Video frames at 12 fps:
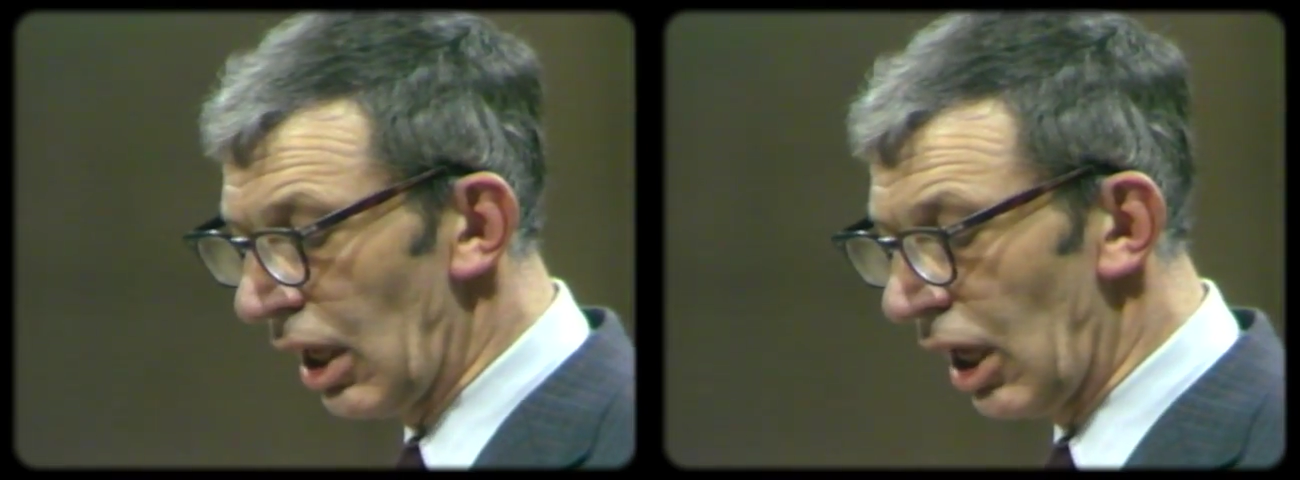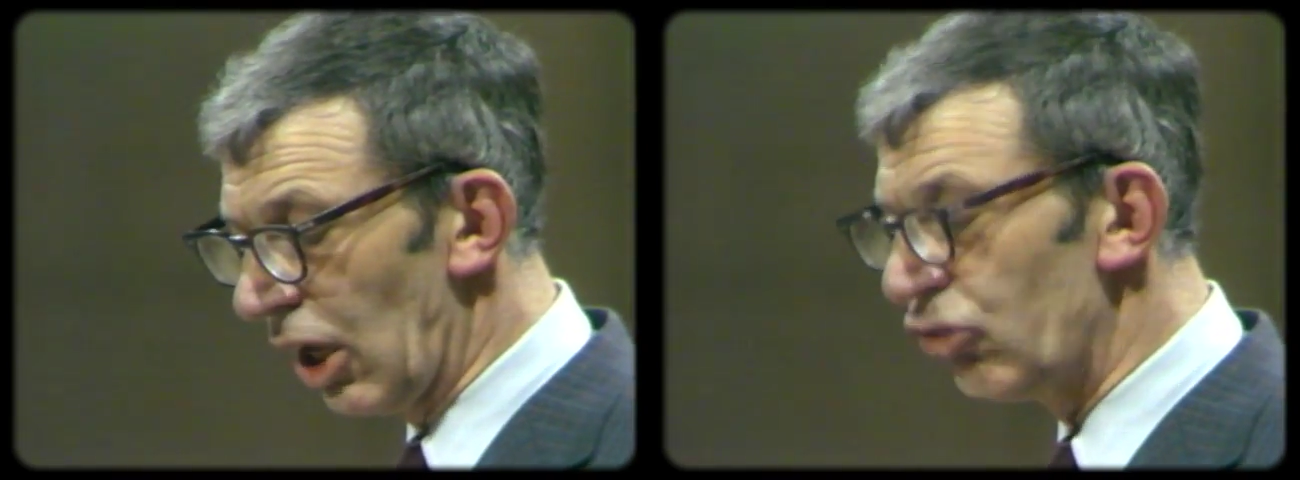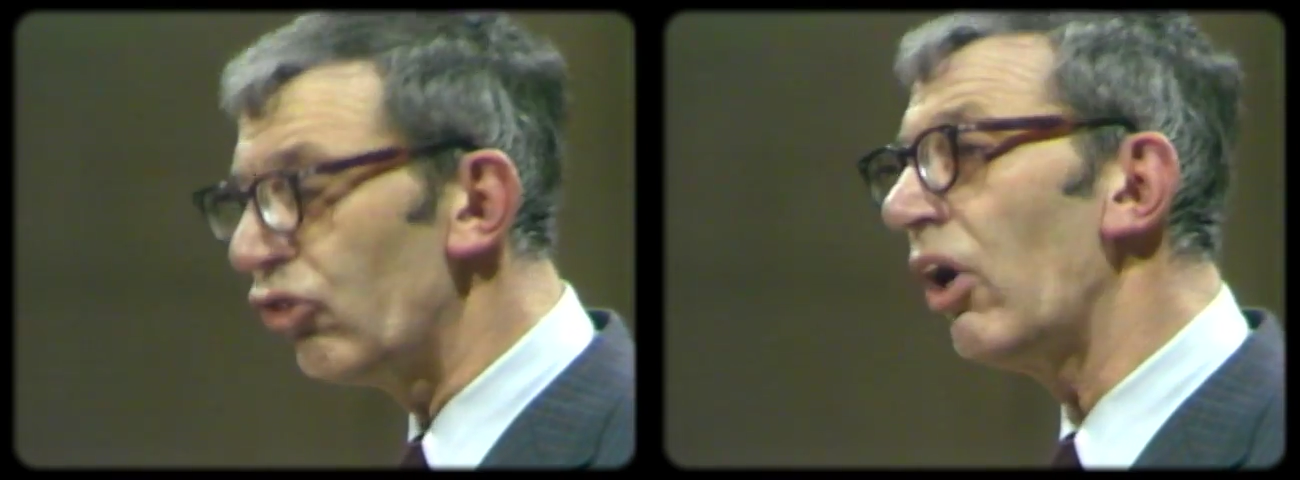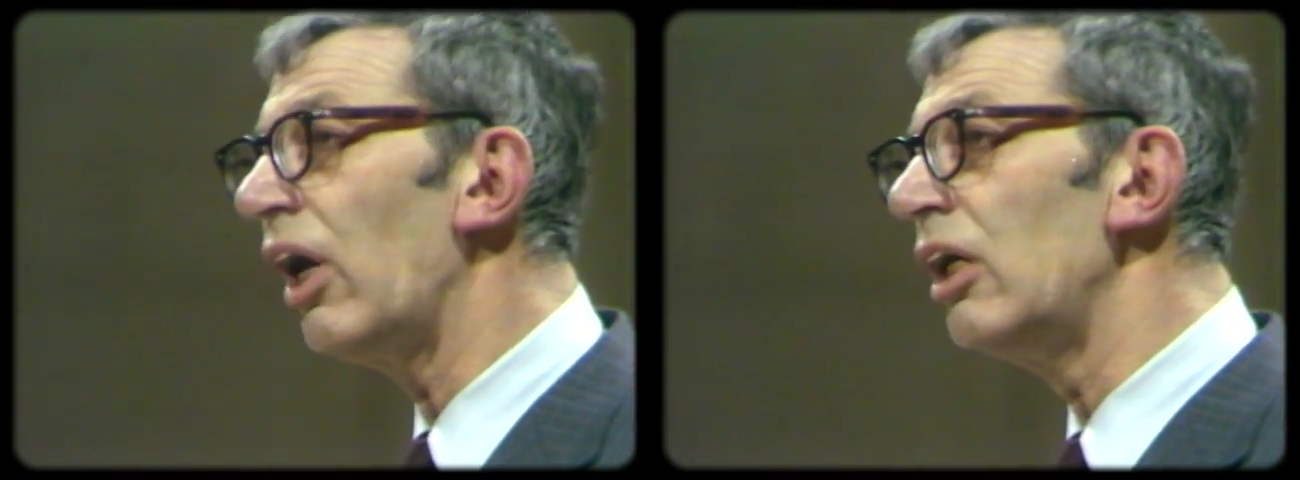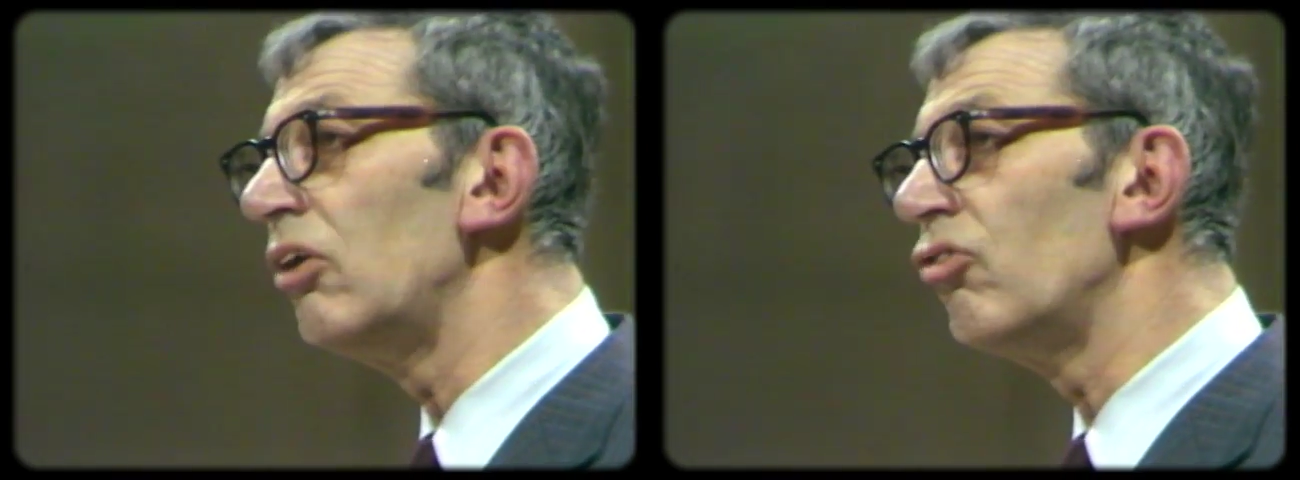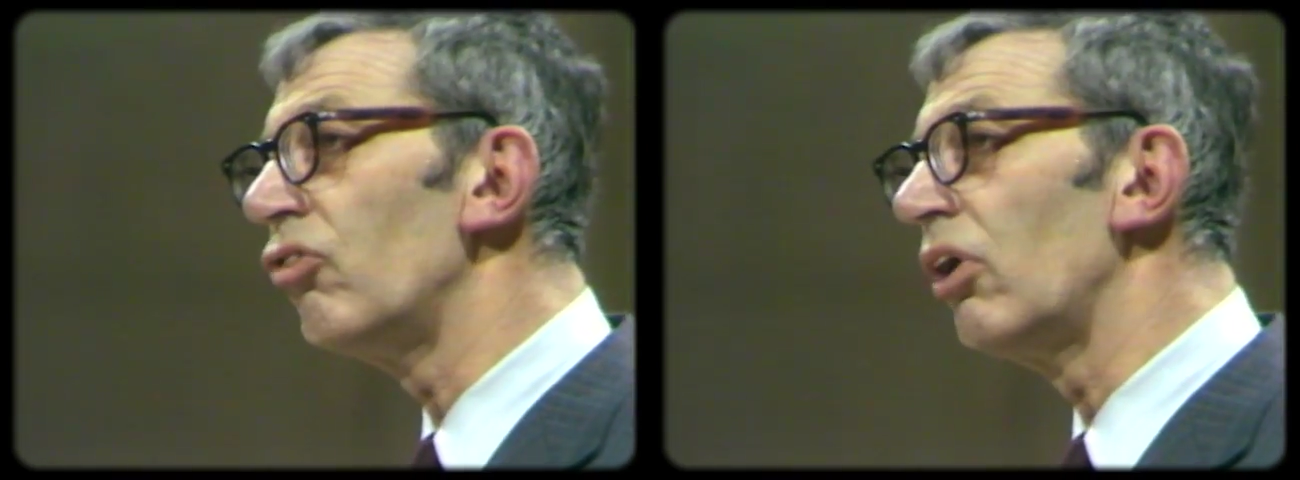a
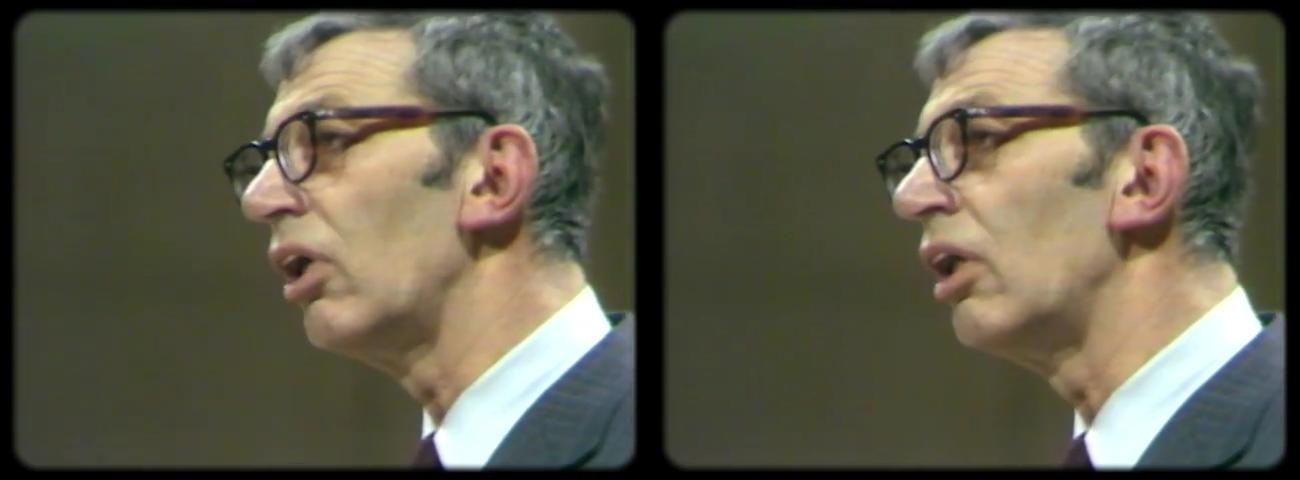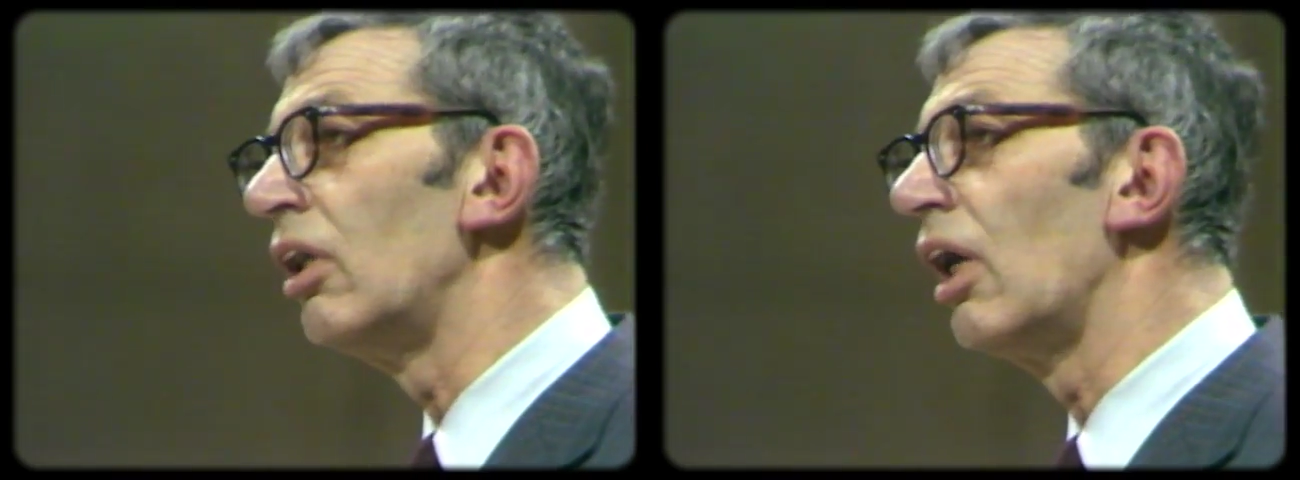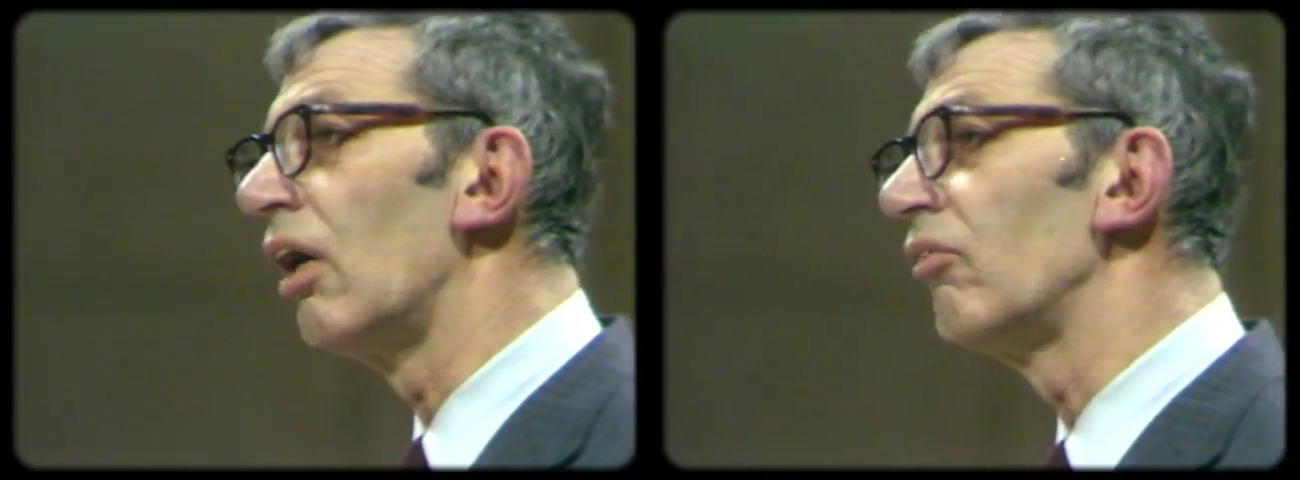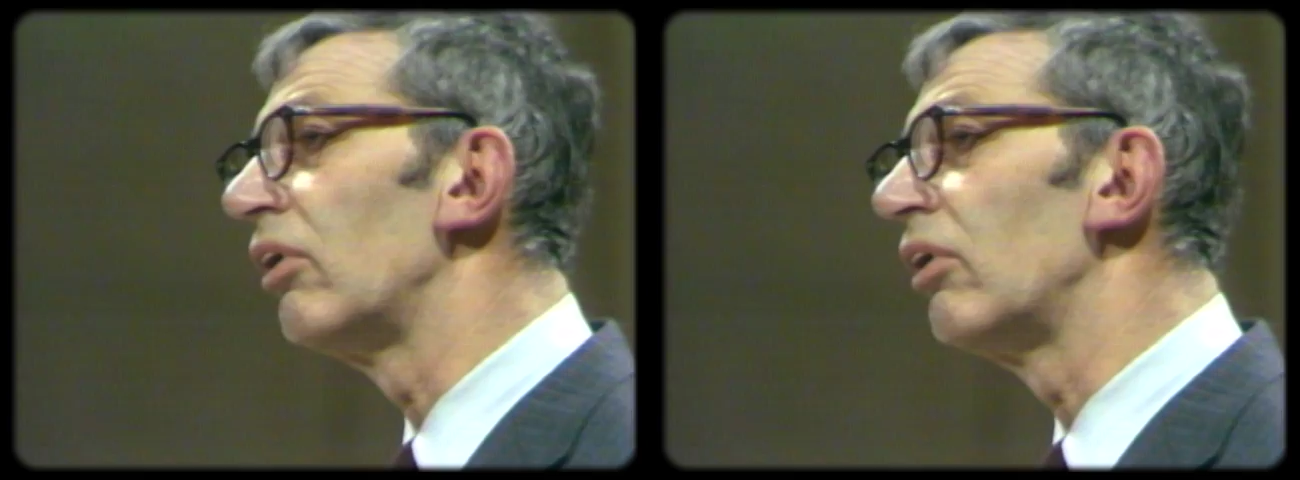change in their